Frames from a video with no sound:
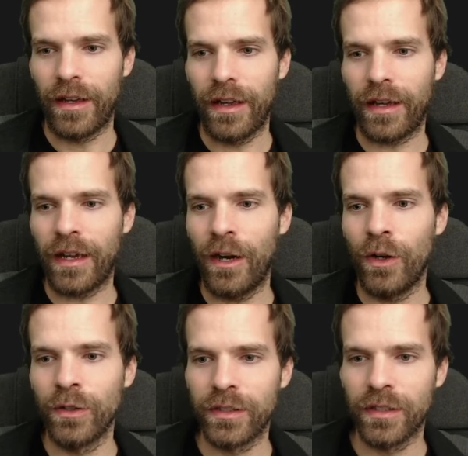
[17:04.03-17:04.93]

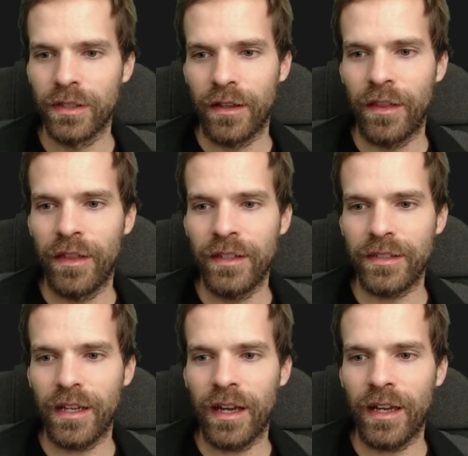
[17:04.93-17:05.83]
account, this
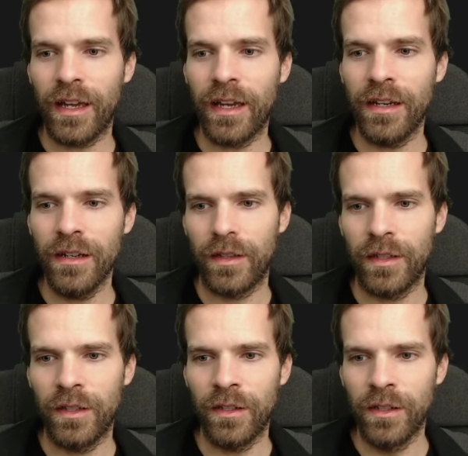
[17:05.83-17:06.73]
guy again
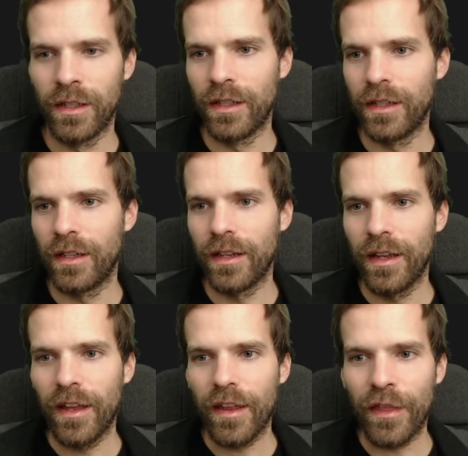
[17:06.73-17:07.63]
here,
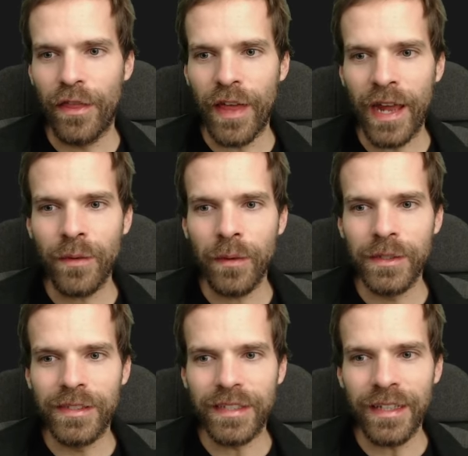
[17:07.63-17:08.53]
then we
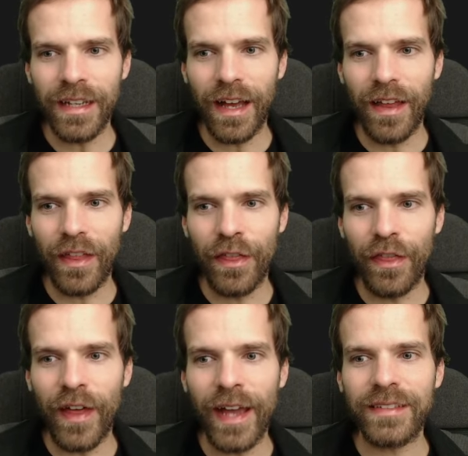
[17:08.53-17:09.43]
will see
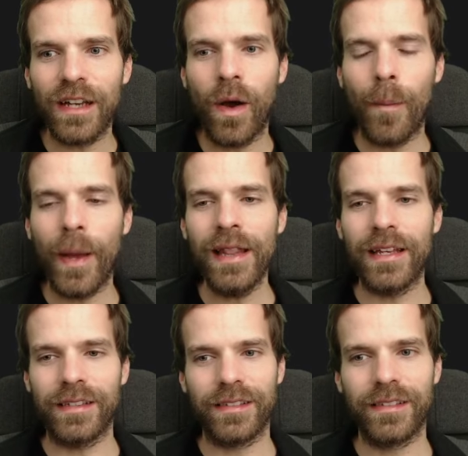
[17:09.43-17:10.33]
that's our
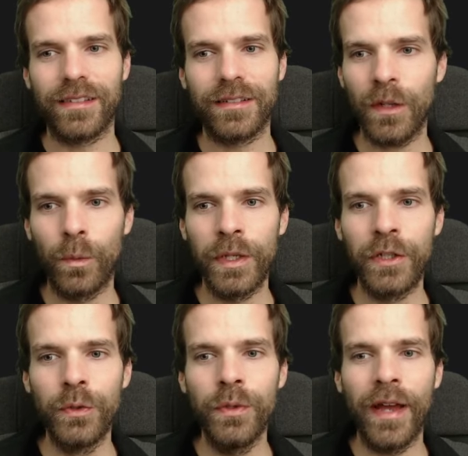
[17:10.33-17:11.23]
balance. We
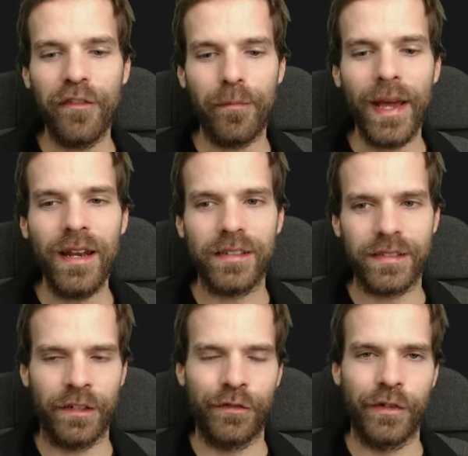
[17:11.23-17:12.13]
do have
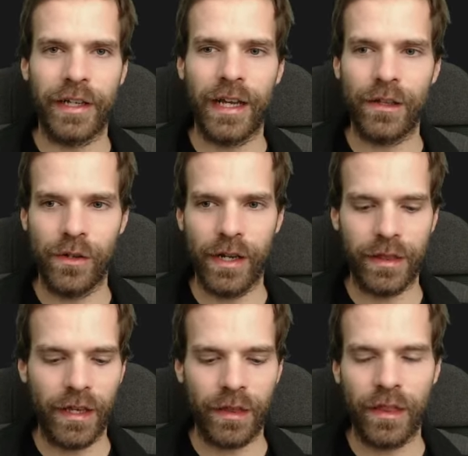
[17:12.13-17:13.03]
balance. And if we
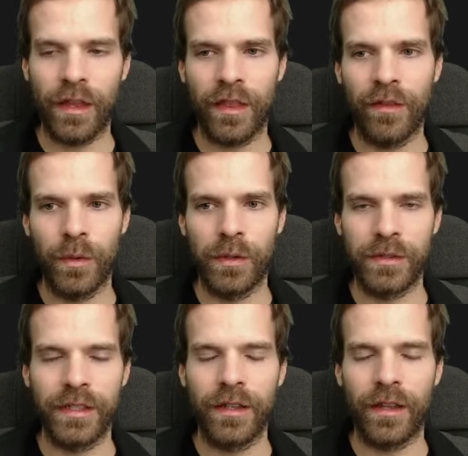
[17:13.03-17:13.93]
calculate that, then we'll
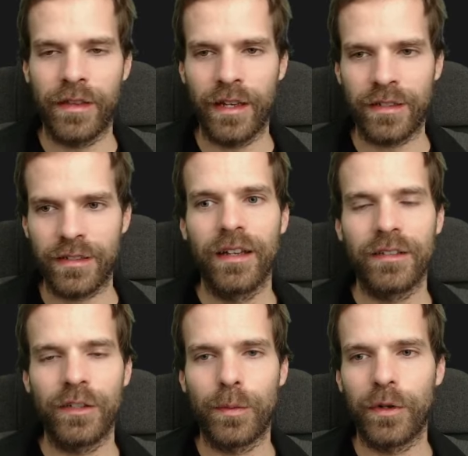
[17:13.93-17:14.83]
see that that's
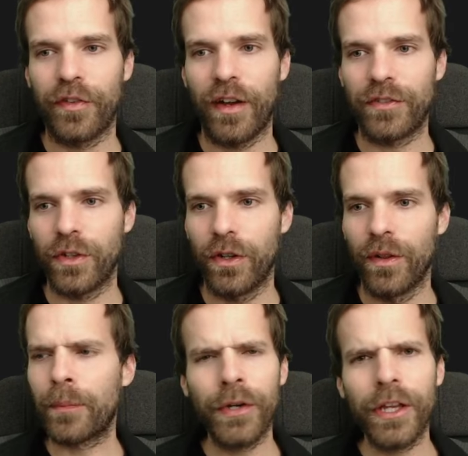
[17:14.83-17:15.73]
zero point five
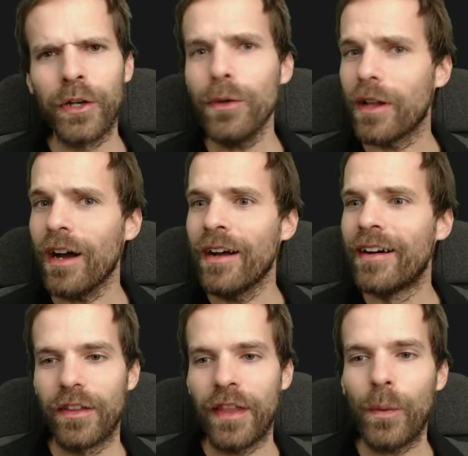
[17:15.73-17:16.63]
sol. Pretty cool, huh?
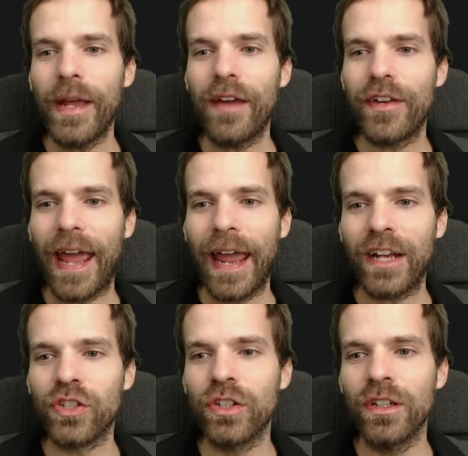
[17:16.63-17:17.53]
Now we have an
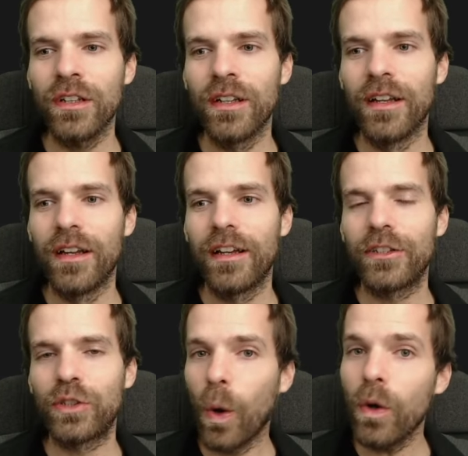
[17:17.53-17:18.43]
actual
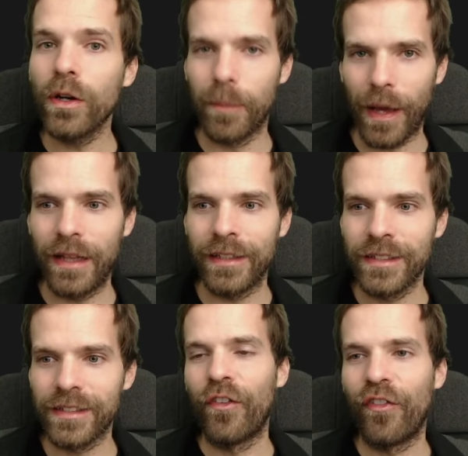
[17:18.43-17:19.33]
token
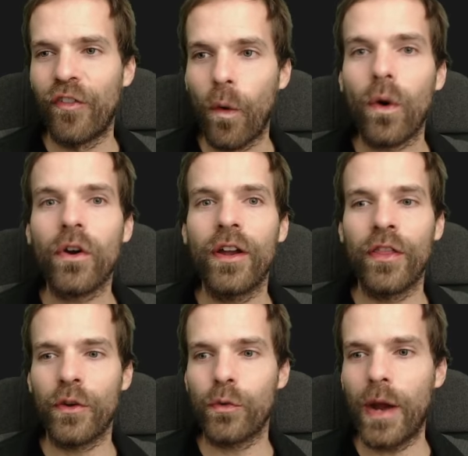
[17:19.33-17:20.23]
balance for
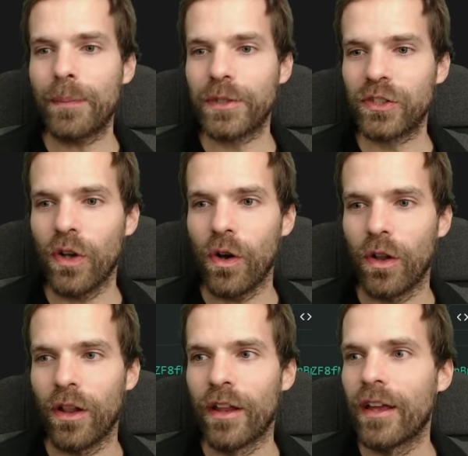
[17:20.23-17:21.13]
the wrapped
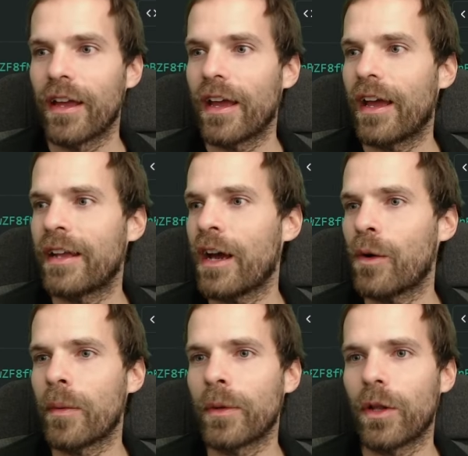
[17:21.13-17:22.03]
sol. And
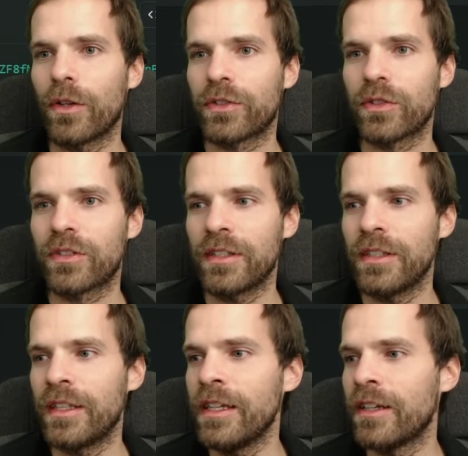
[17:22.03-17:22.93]
now we will also
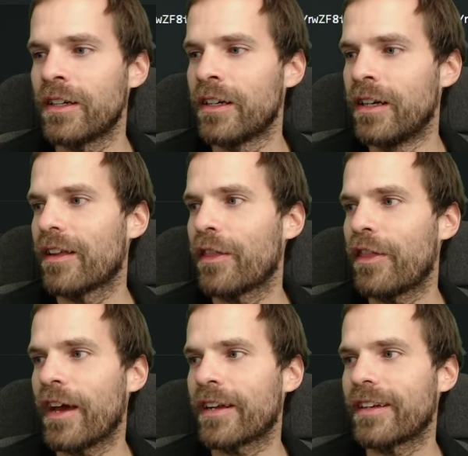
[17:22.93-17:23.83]
see here
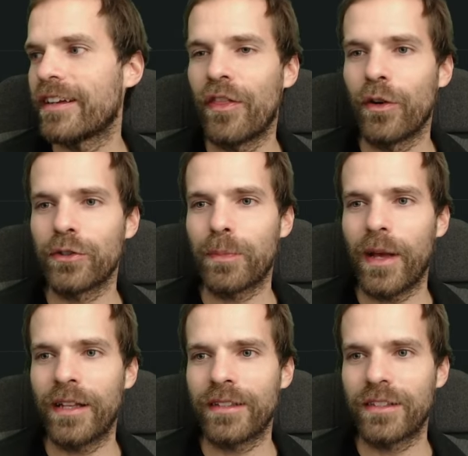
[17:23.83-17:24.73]
that those
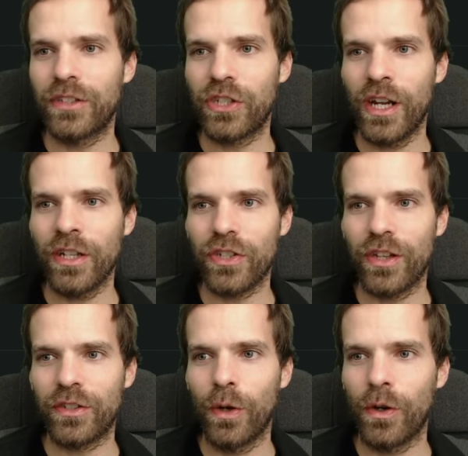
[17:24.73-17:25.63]
balances change.
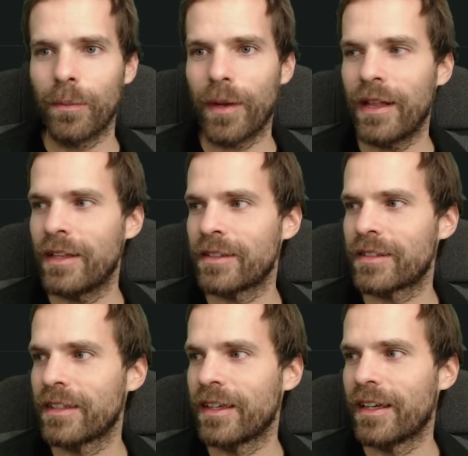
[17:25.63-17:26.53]
The token balance